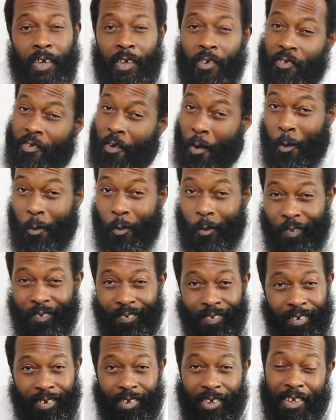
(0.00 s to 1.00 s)

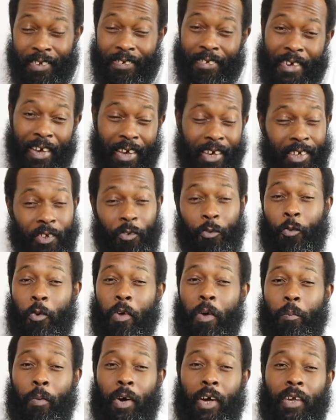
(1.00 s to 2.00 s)
so let's get
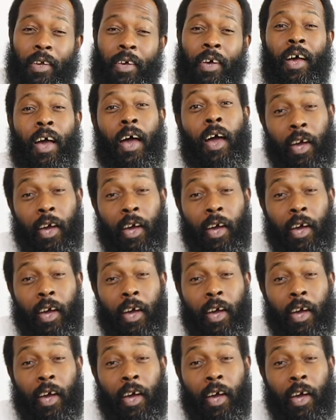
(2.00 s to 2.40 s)
into it man